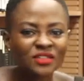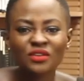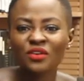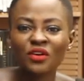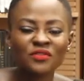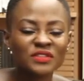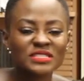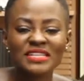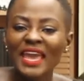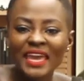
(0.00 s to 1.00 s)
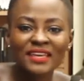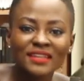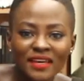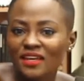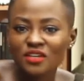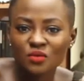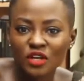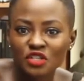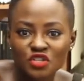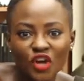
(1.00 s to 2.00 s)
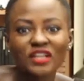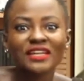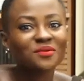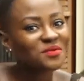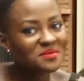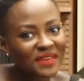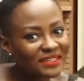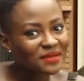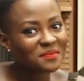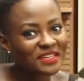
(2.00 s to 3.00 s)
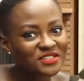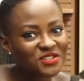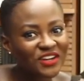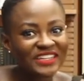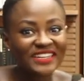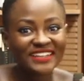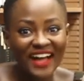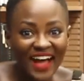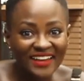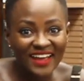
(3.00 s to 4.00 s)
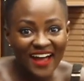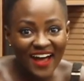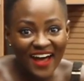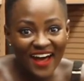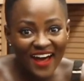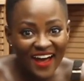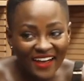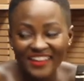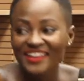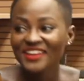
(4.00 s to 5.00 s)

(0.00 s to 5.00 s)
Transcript: You know, if it's, hey, you want a chocolate? We make the best chocolate, Ghana,